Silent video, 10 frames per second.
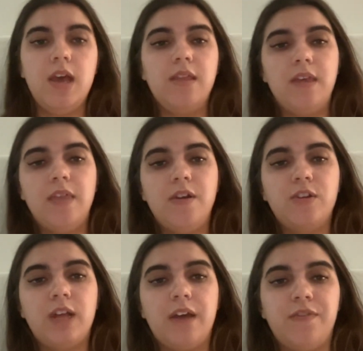Then
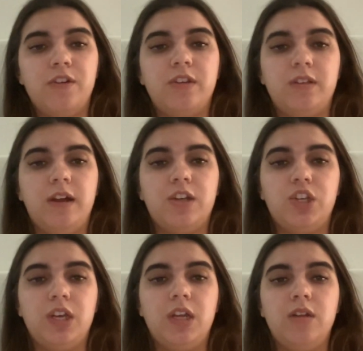there's adverse
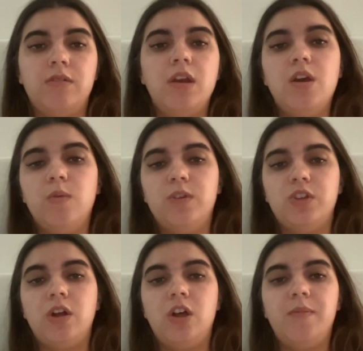selection, which is
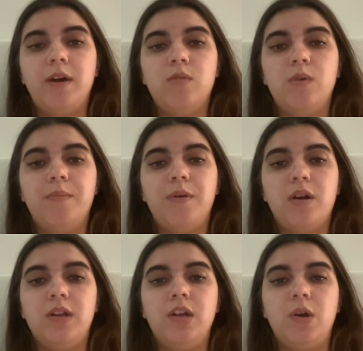all about one
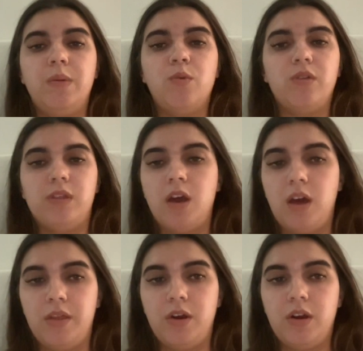party knowing more than the
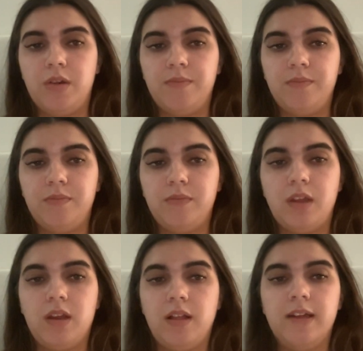other.
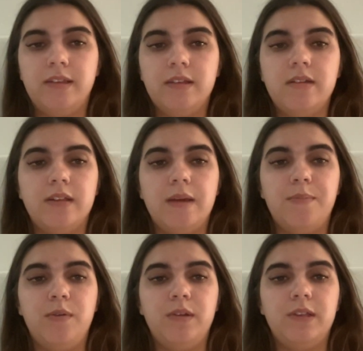A classic
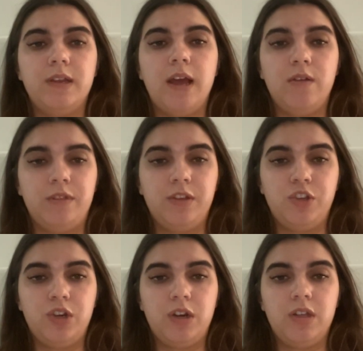example is in health
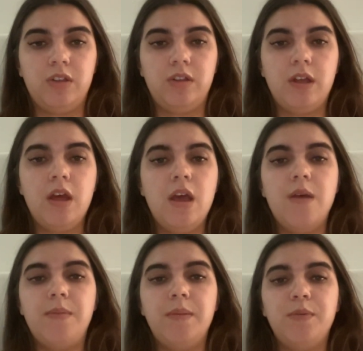insurance.
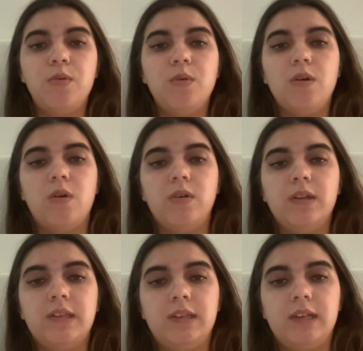People who are
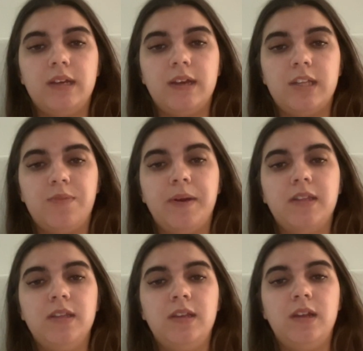already sick expect
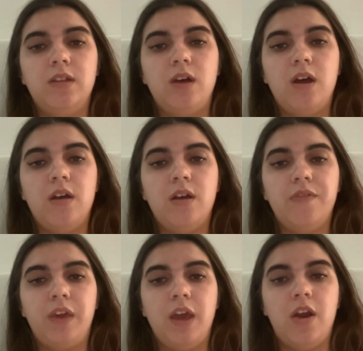to need a lot
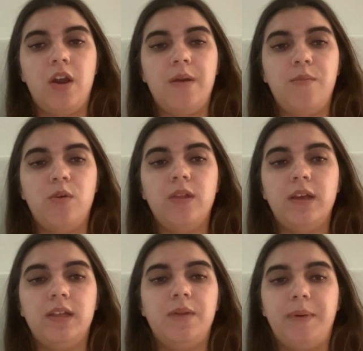of care and more
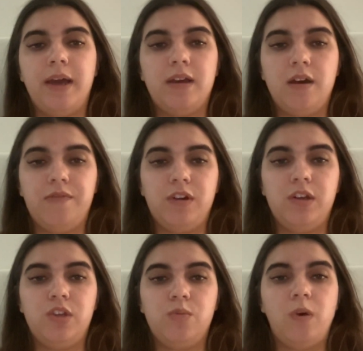likely to buy
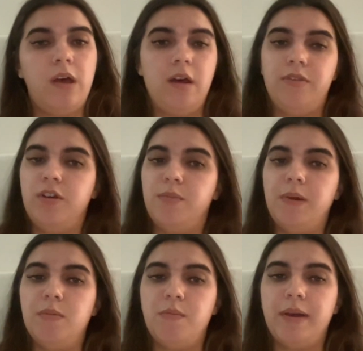coverage, while healthier
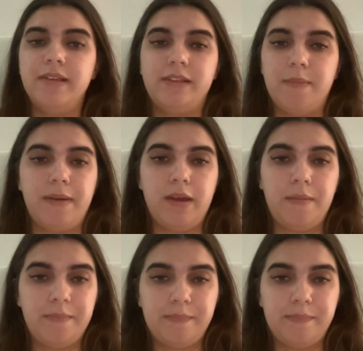people might skip it.